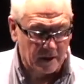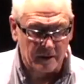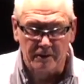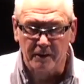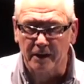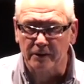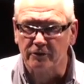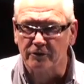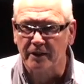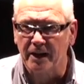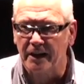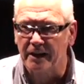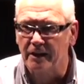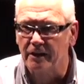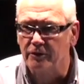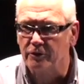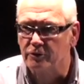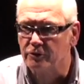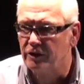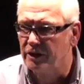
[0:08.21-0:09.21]
Thanks, Danny
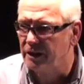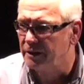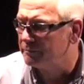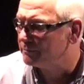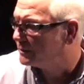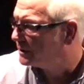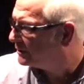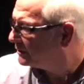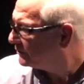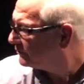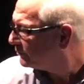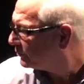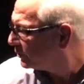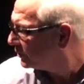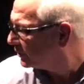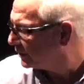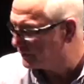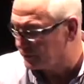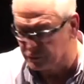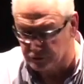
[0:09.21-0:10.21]
and your team,
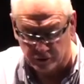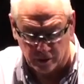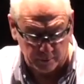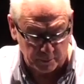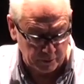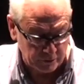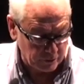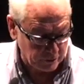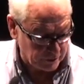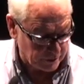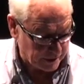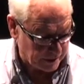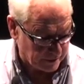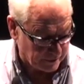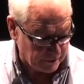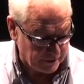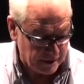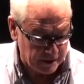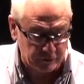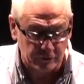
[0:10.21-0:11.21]
for this opportunity,
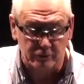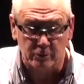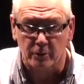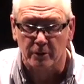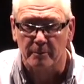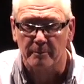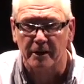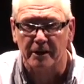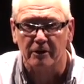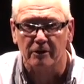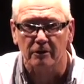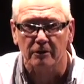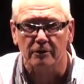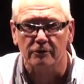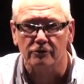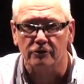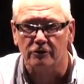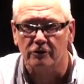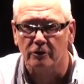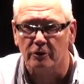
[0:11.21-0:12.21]
and thanks to all the medical and
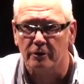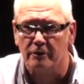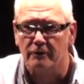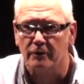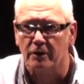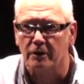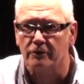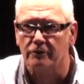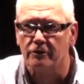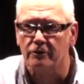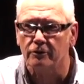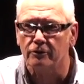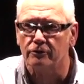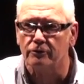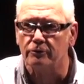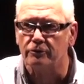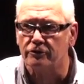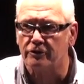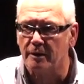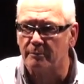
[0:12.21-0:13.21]
security volunteers
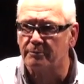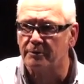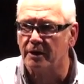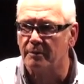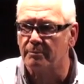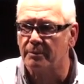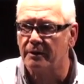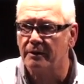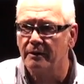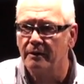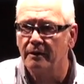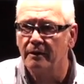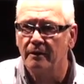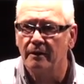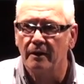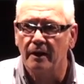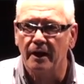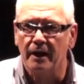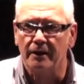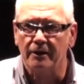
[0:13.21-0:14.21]
who stepped up
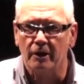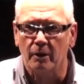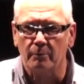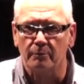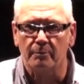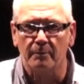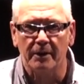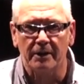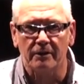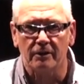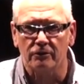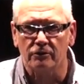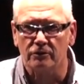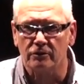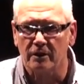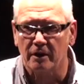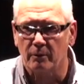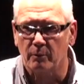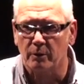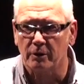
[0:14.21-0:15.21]
and helped make this
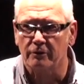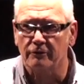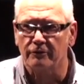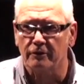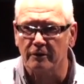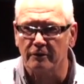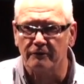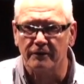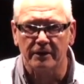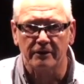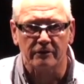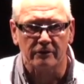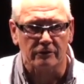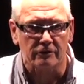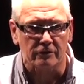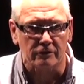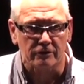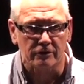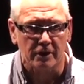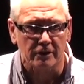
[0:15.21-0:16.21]
wonderful event a
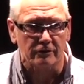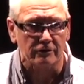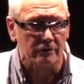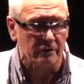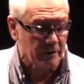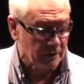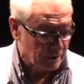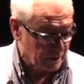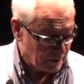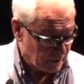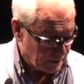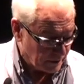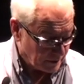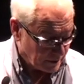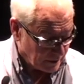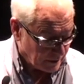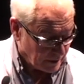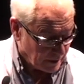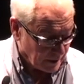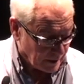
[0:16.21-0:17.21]
success.
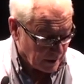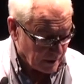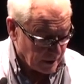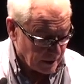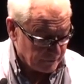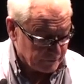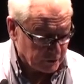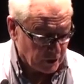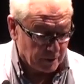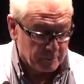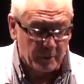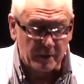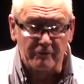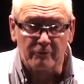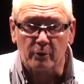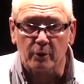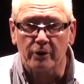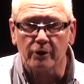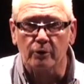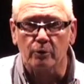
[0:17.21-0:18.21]
I've taught my
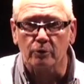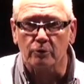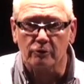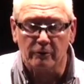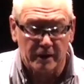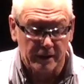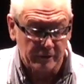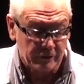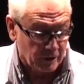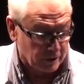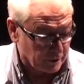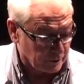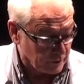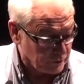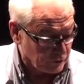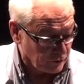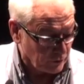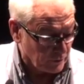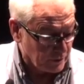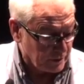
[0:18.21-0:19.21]
4-year-old granddaughter a
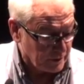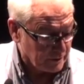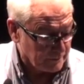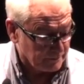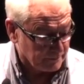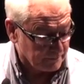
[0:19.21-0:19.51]
joke.